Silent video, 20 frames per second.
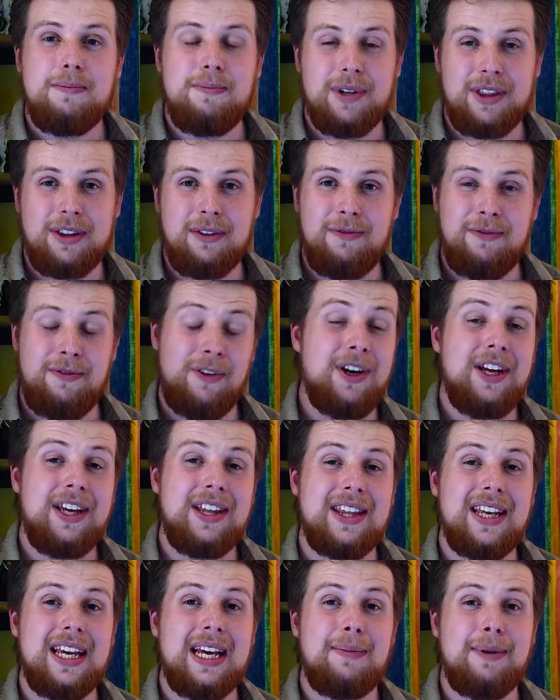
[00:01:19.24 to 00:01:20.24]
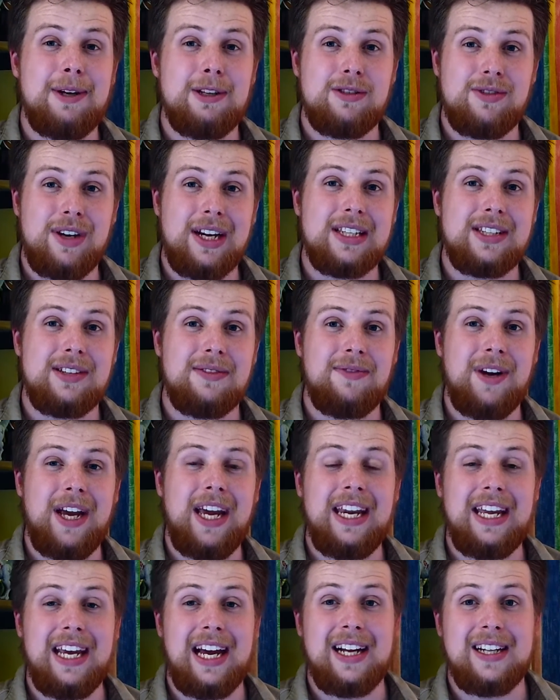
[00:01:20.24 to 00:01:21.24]
But the funny thing about
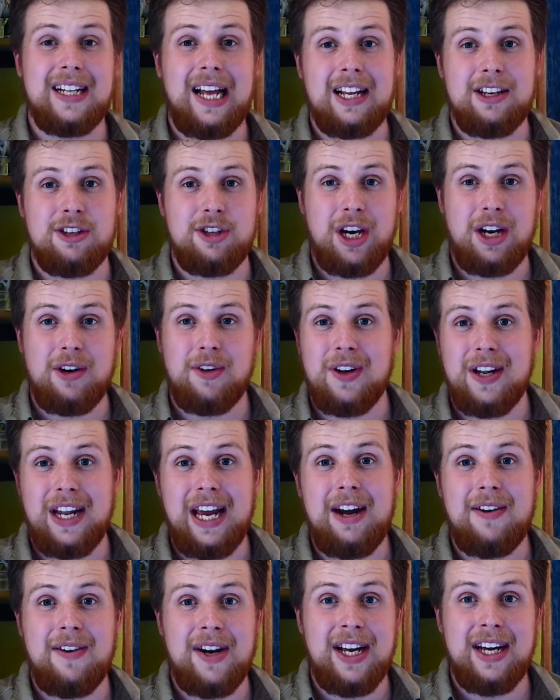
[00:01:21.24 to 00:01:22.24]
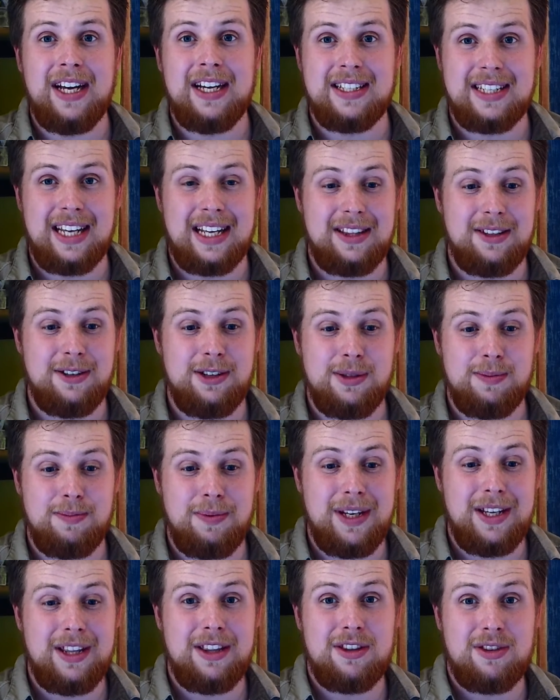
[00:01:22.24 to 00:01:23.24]
Transylvania and that general area is that there's
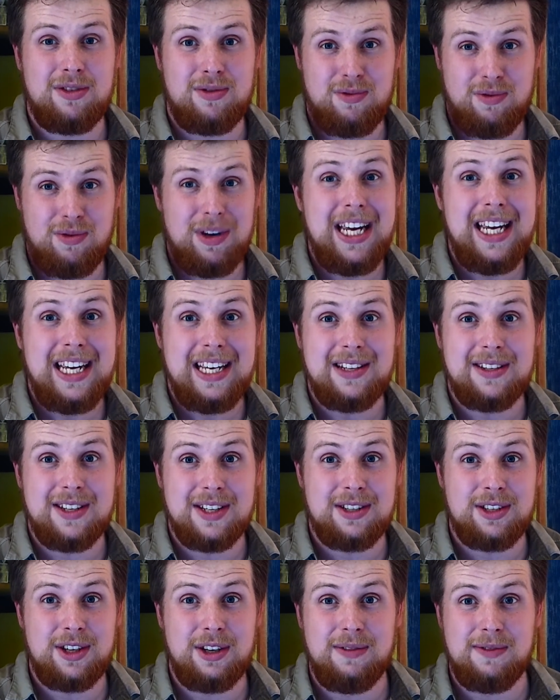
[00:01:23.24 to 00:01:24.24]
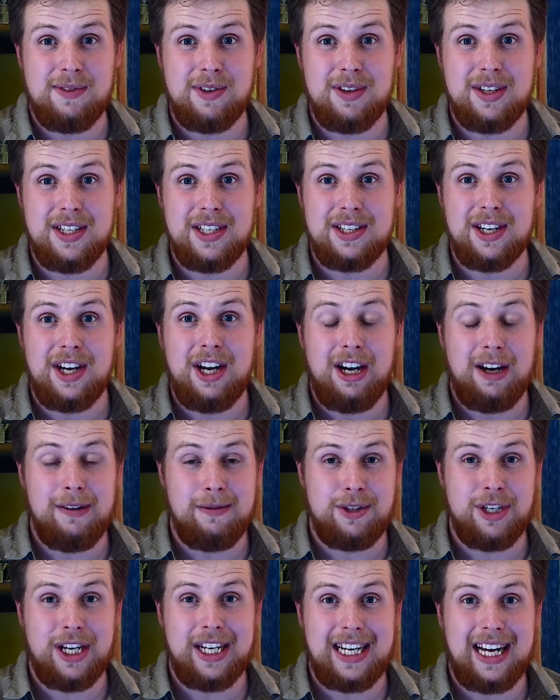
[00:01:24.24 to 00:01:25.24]
been three discoveries
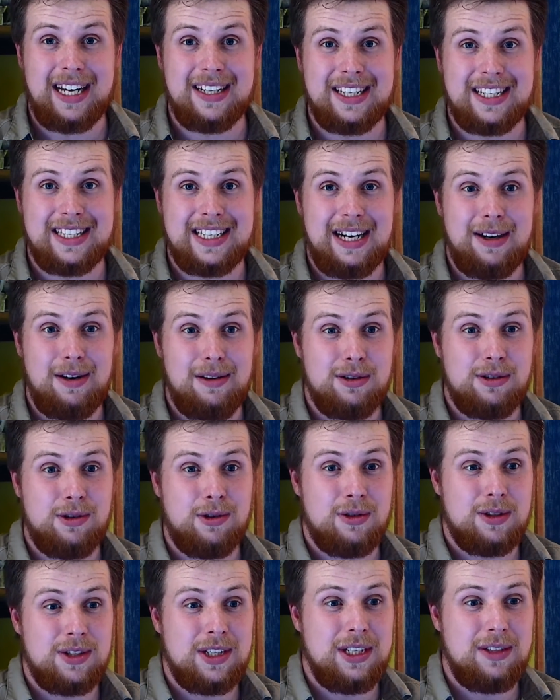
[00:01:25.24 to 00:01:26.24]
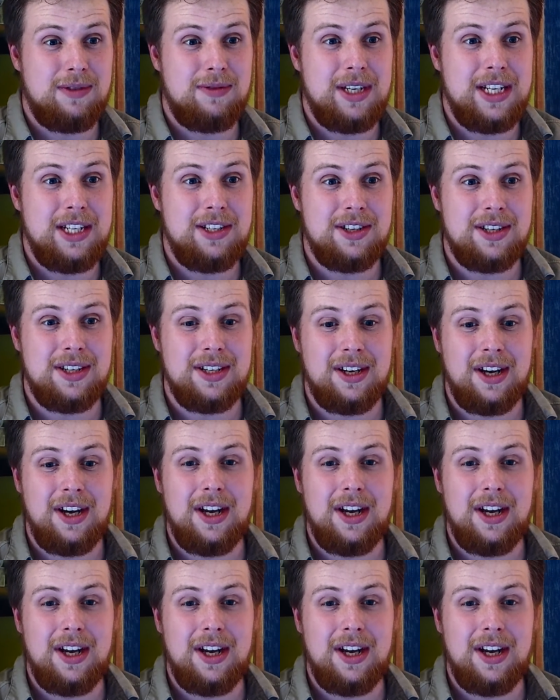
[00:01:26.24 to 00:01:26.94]
of gigantic pterosaurs in the region.